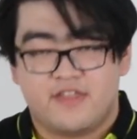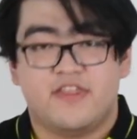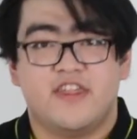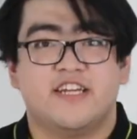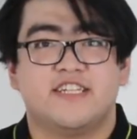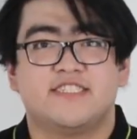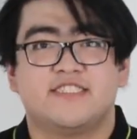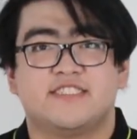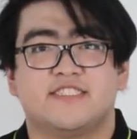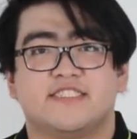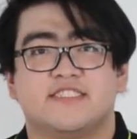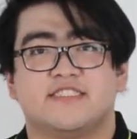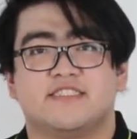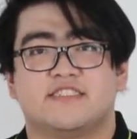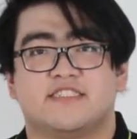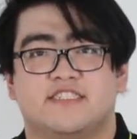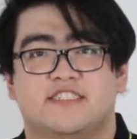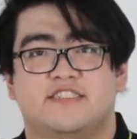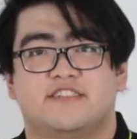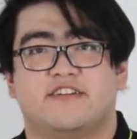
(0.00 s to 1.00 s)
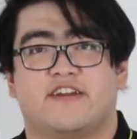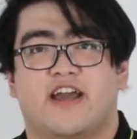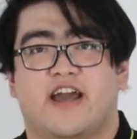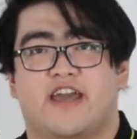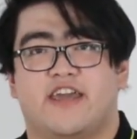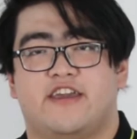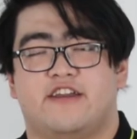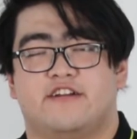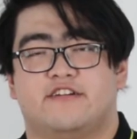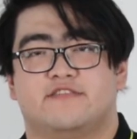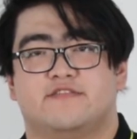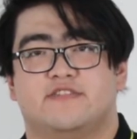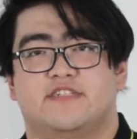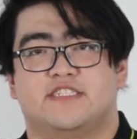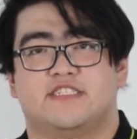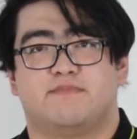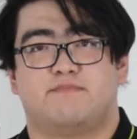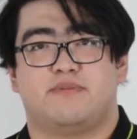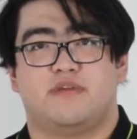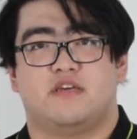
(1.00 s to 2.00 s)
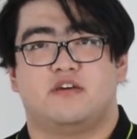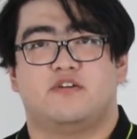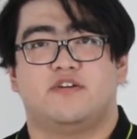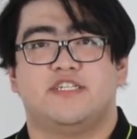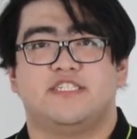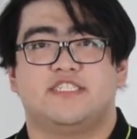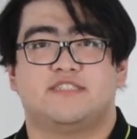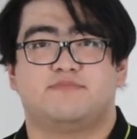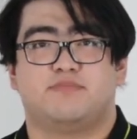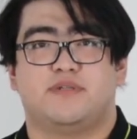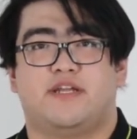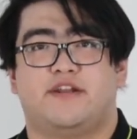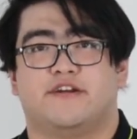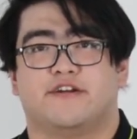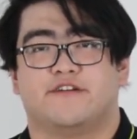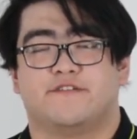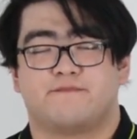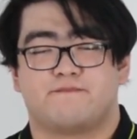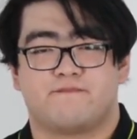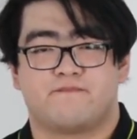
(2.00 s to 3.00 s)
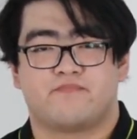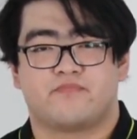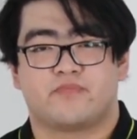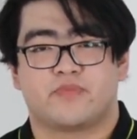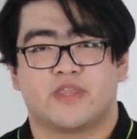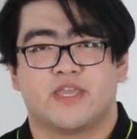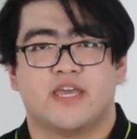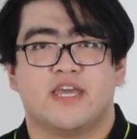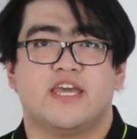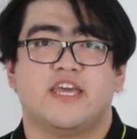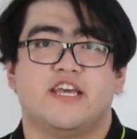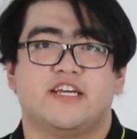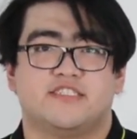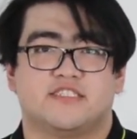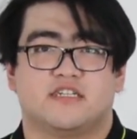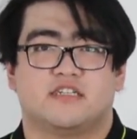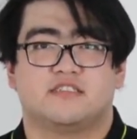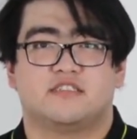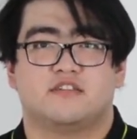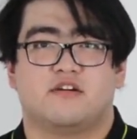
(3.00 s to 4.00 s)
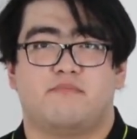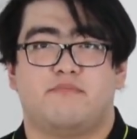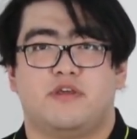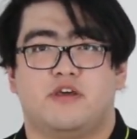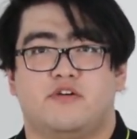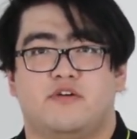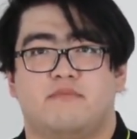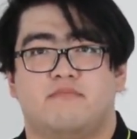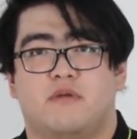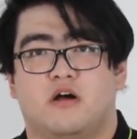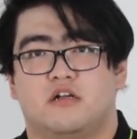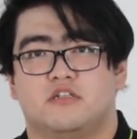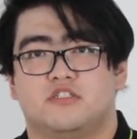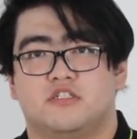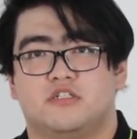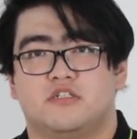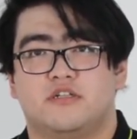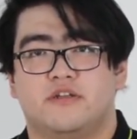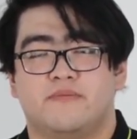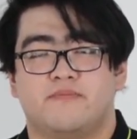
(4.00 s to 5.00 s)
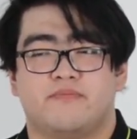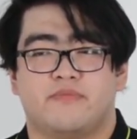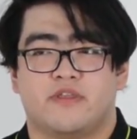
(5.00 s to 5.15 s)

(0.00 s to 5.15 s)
This little guy here is a PoE splitter. He has also a PoE module.